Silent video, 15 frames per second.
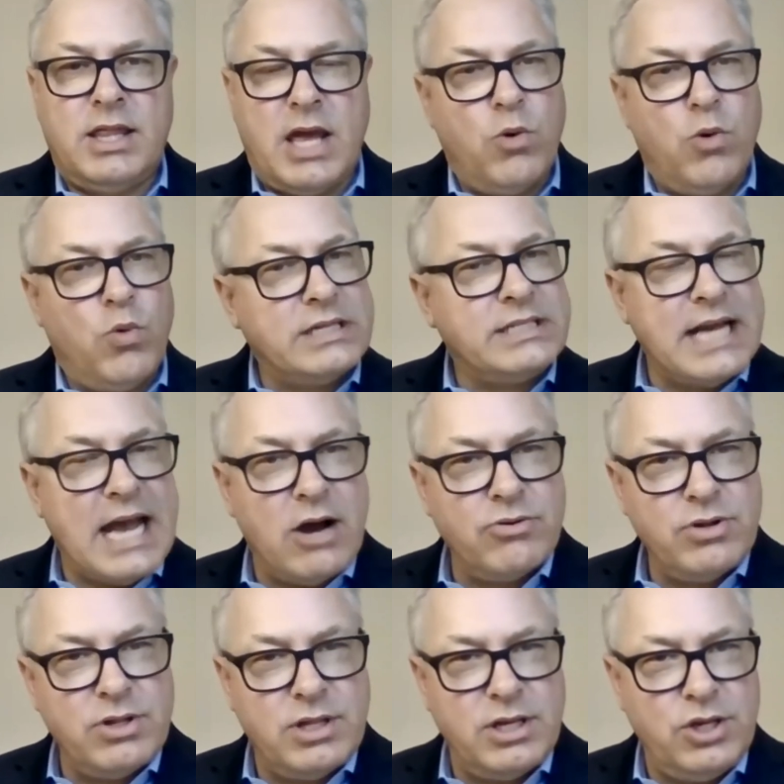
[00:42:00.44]
they went
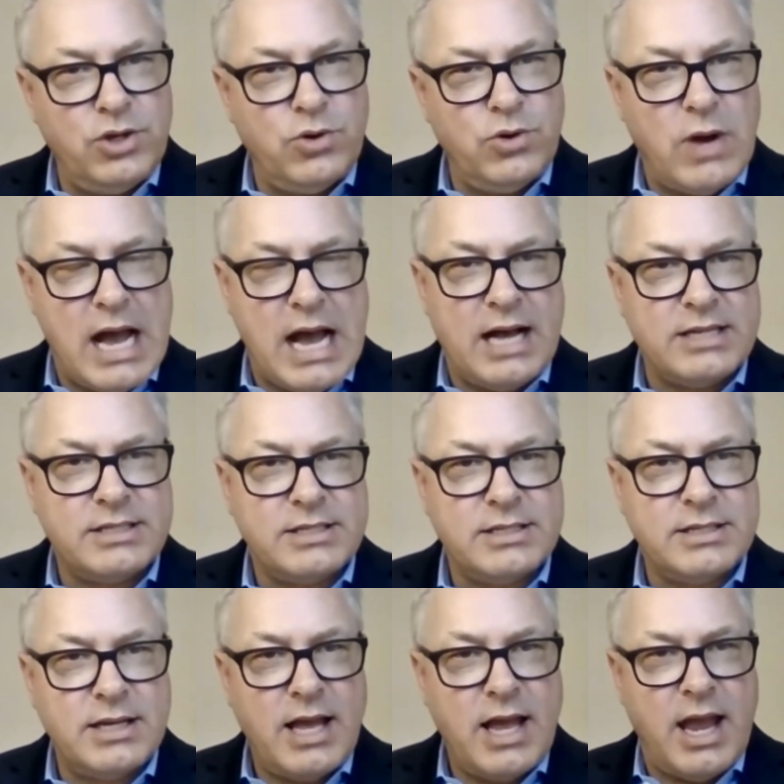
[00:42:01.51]
down to the
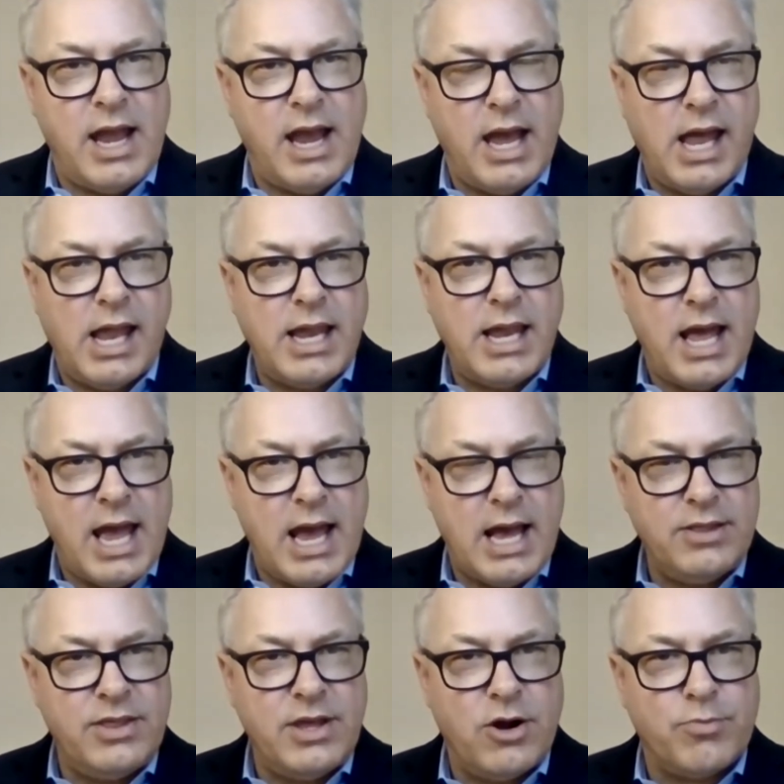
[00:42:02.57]
US and
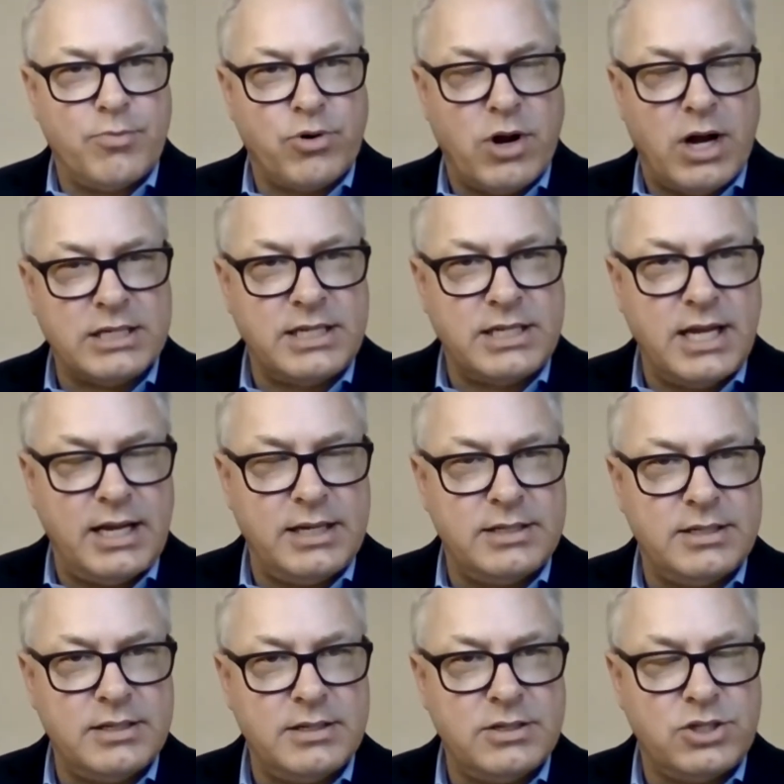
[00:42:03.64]
had their
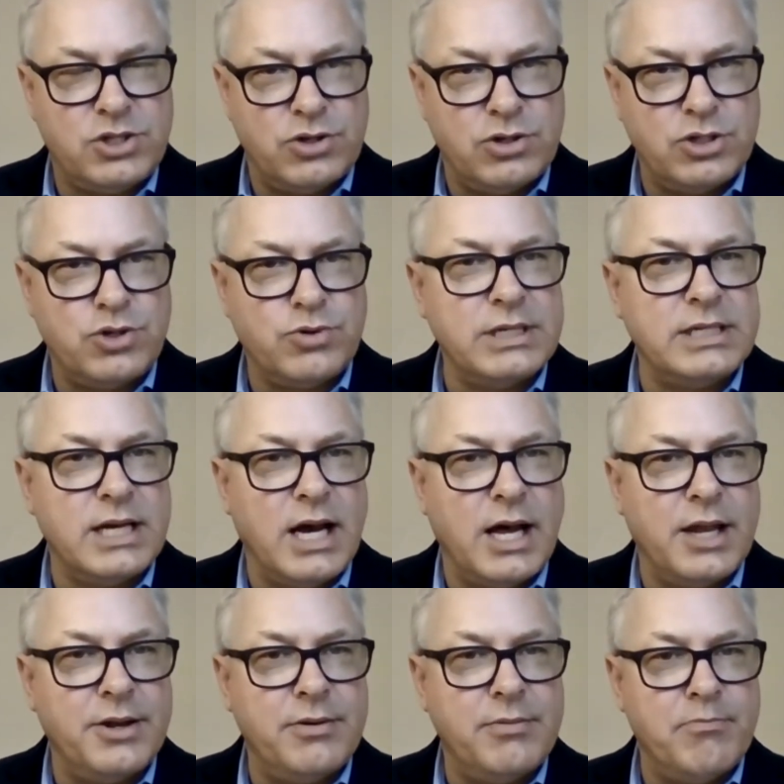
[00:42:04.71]
prostate surgery
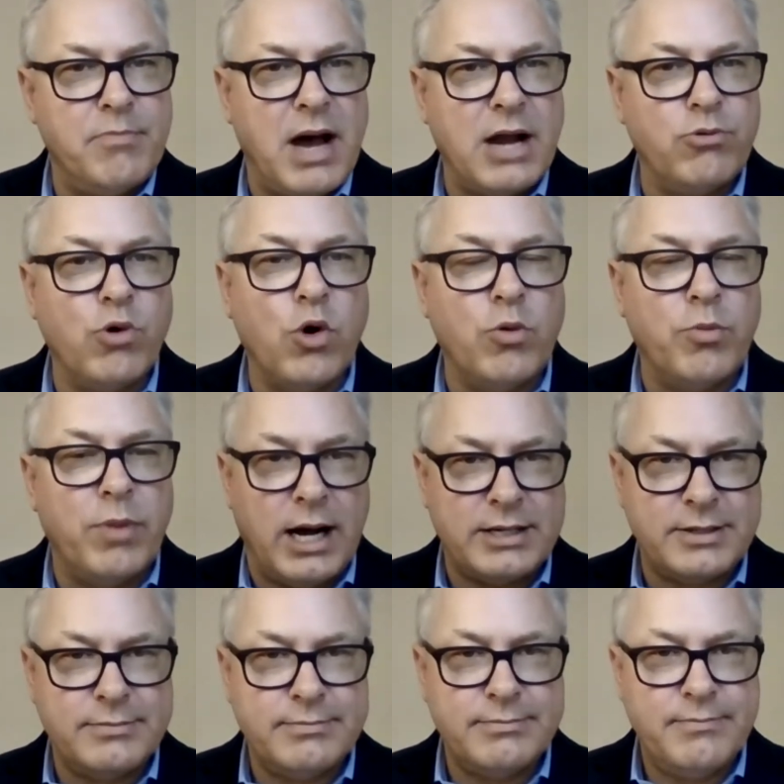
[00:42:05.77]
done by a robot.
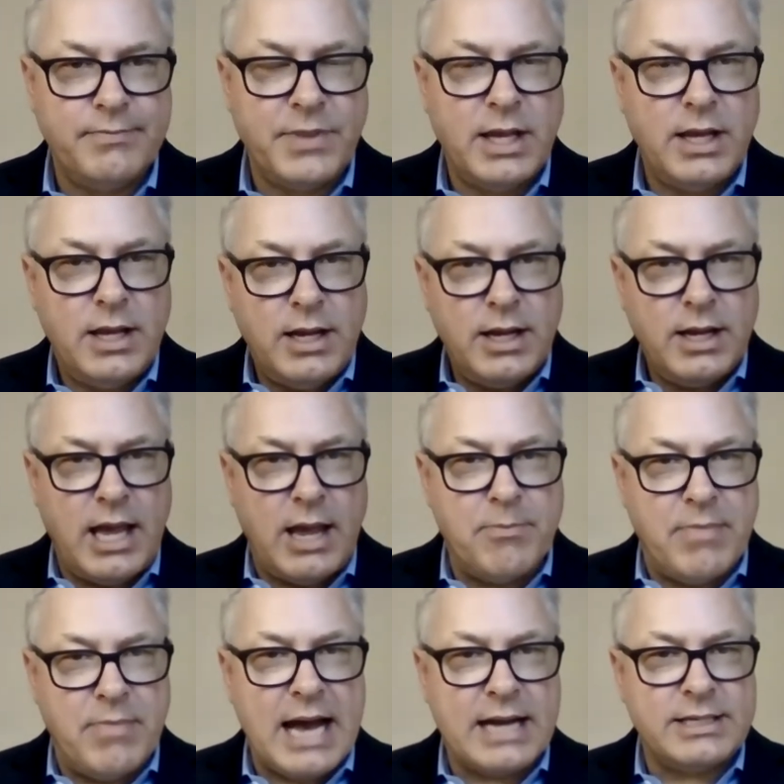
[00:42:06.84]

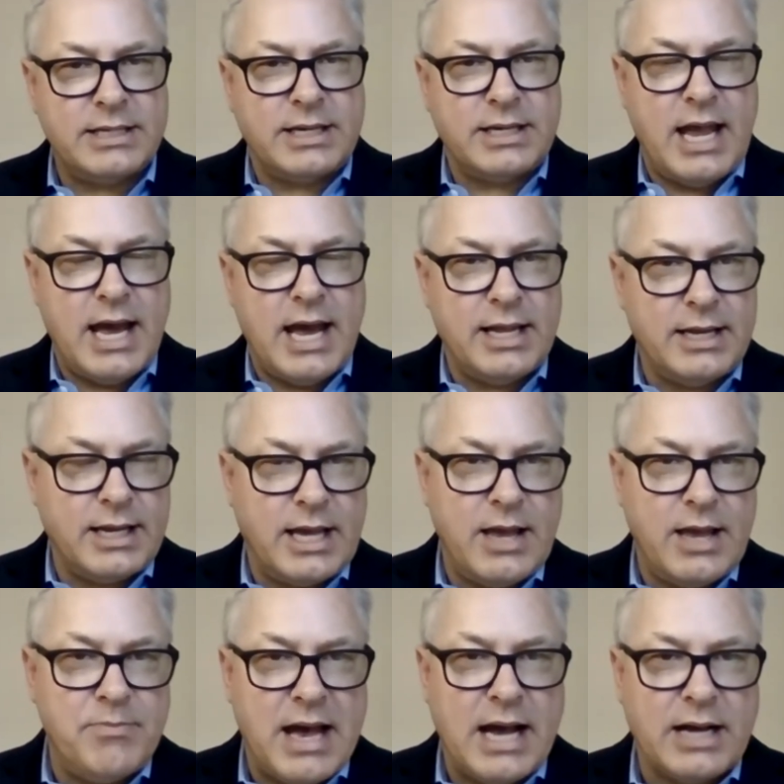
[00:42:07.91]
Came back to Canada,
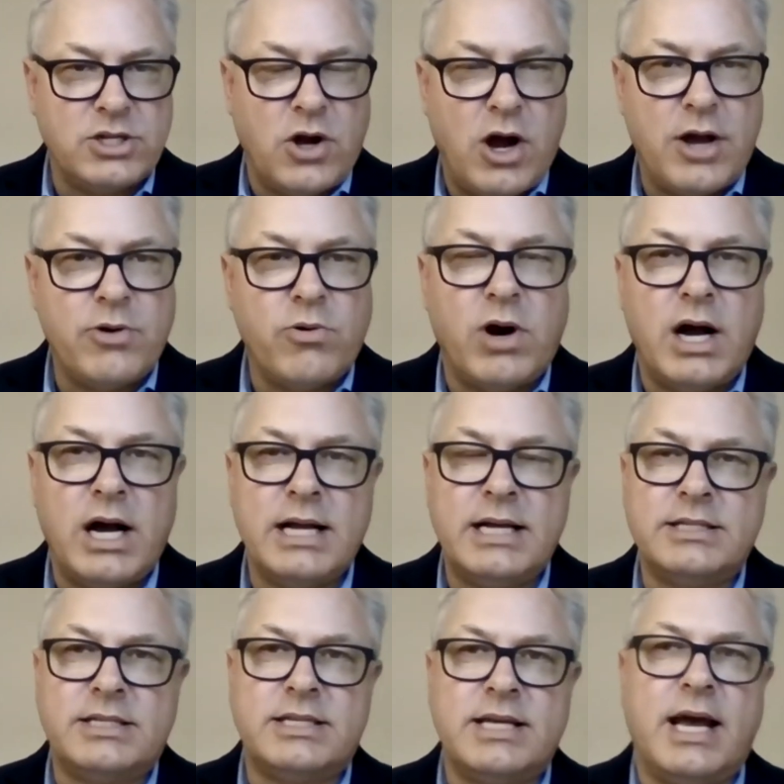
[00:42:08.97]
came back to Ottawa,
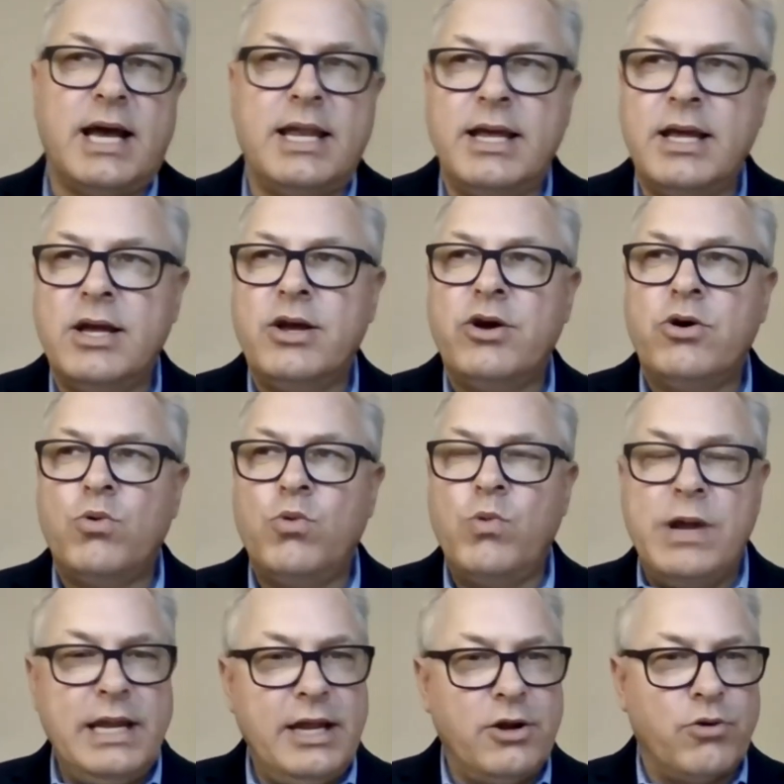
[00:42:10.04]
and said,
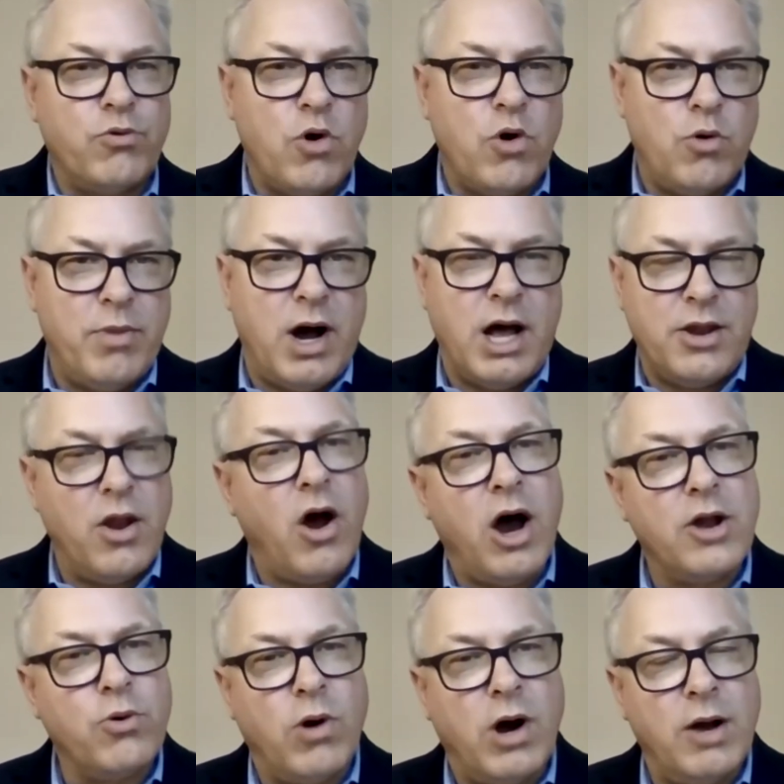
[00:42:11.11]
We need a robot in
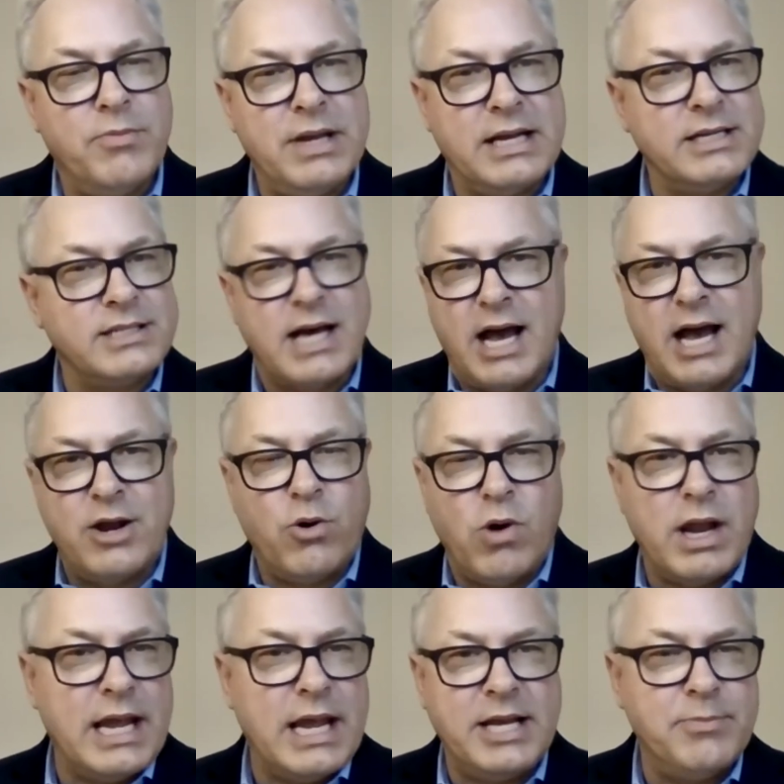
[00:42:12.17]
Ottawa because I don't
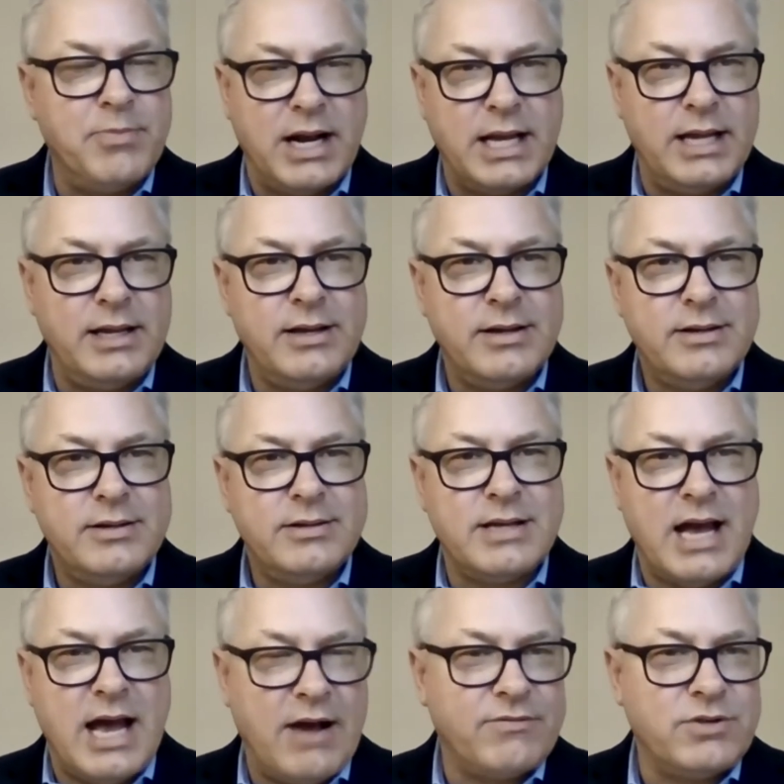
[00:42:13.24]
want anybody
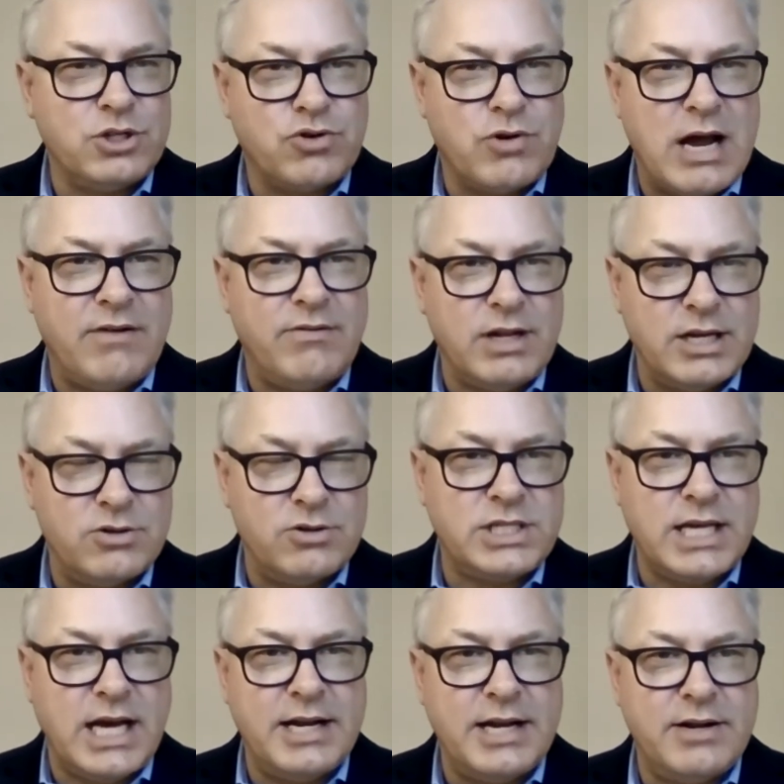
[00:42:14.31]
to have to travel
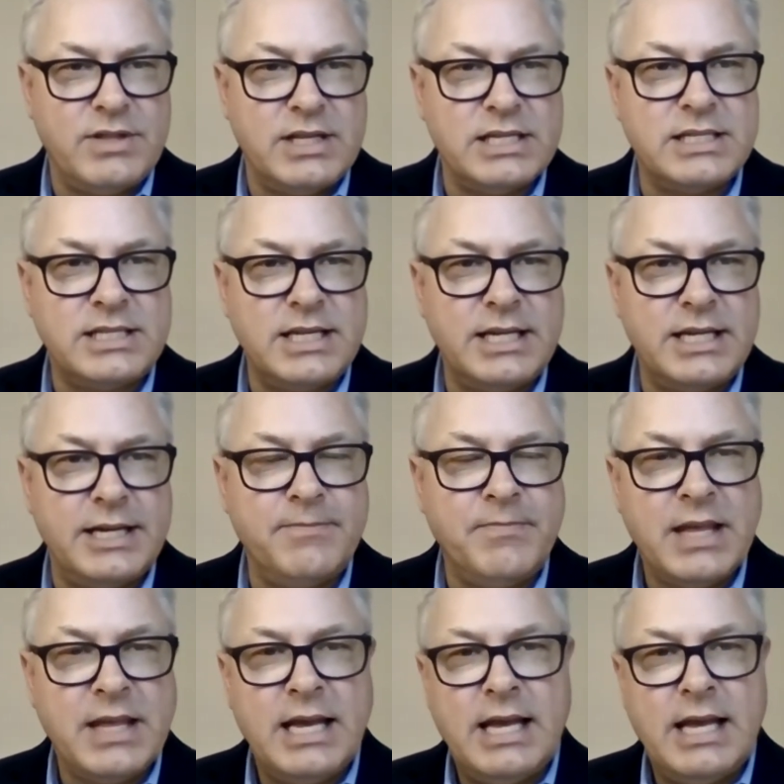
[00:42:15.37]
outside of this city.